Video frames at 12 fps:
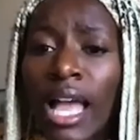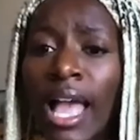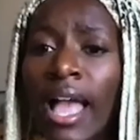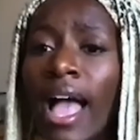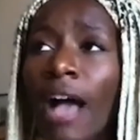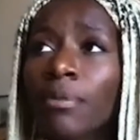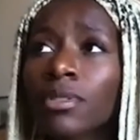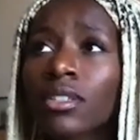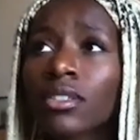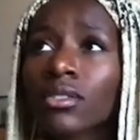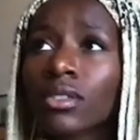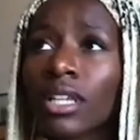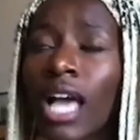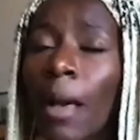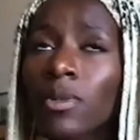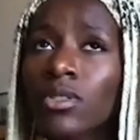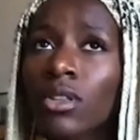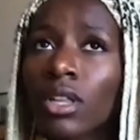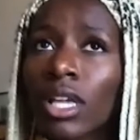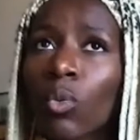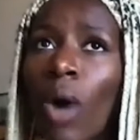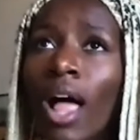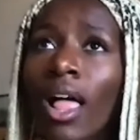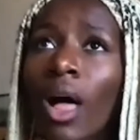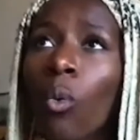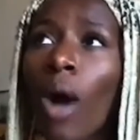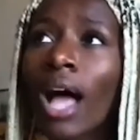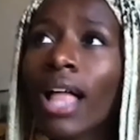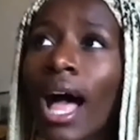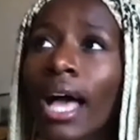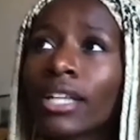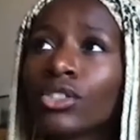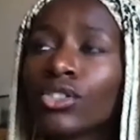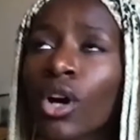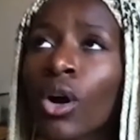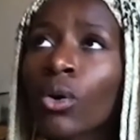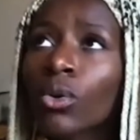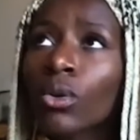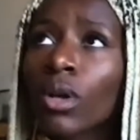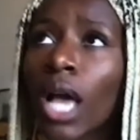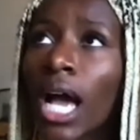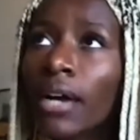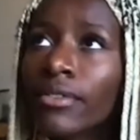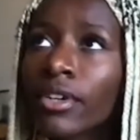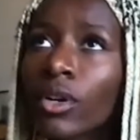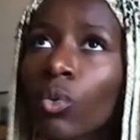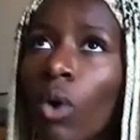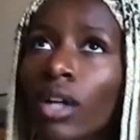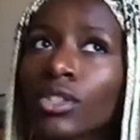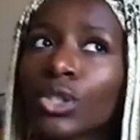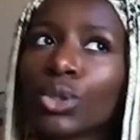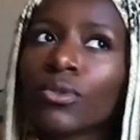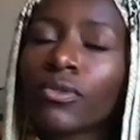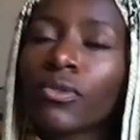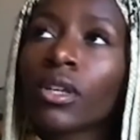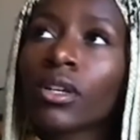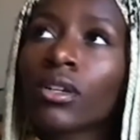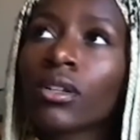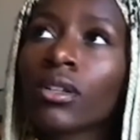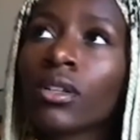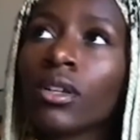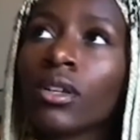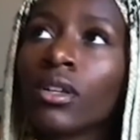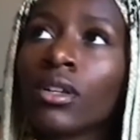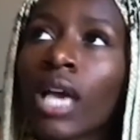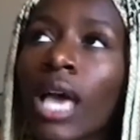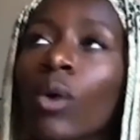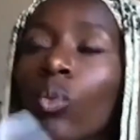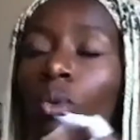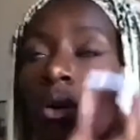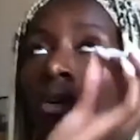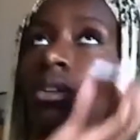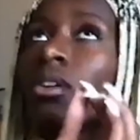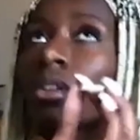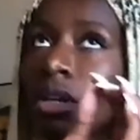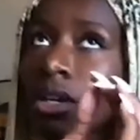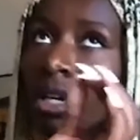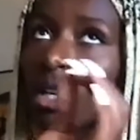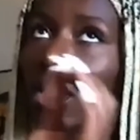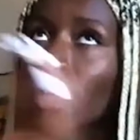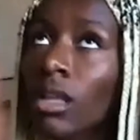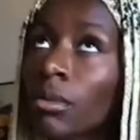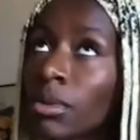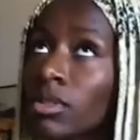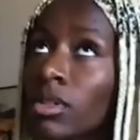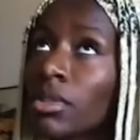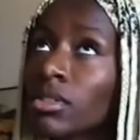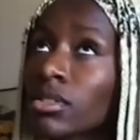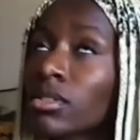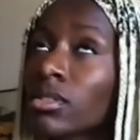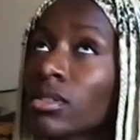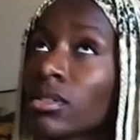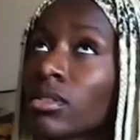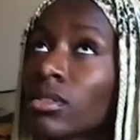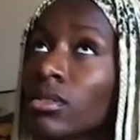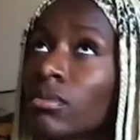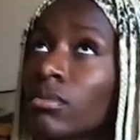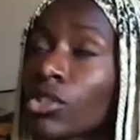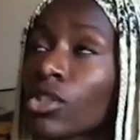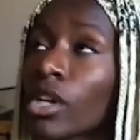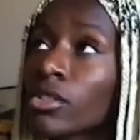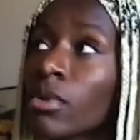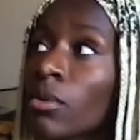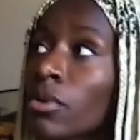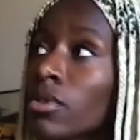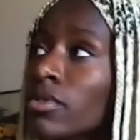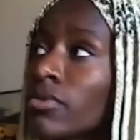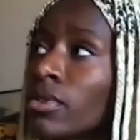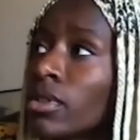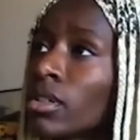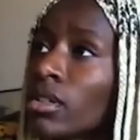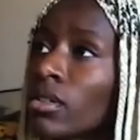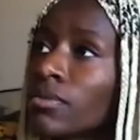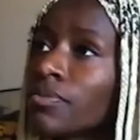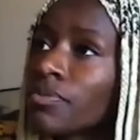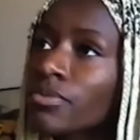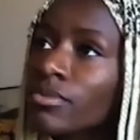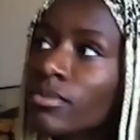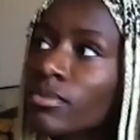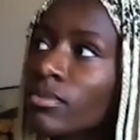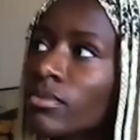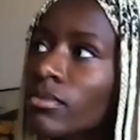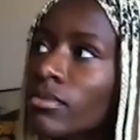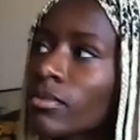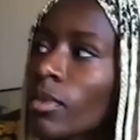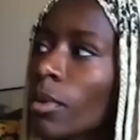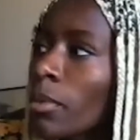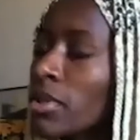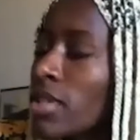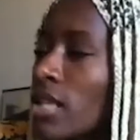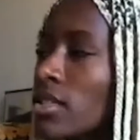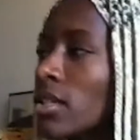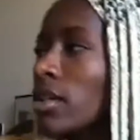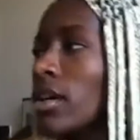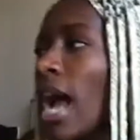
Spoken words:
Absolutely, absolutely. While I don't ever want to feel, and let me just make sure I use my words really precisely here.